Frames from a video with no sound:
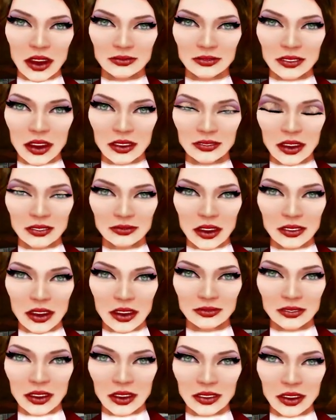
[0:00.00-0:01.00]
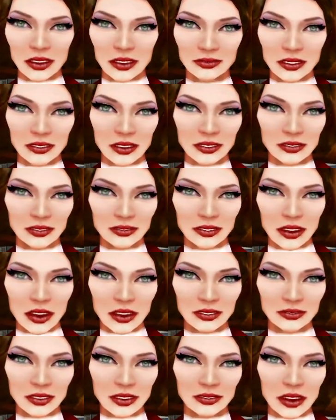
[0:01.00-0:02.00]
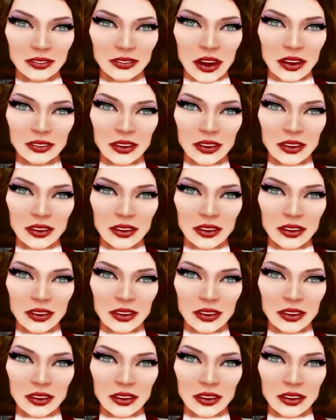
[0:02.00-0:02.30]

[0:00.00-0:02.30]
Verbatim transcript: When it reached the weakened section of the bridge,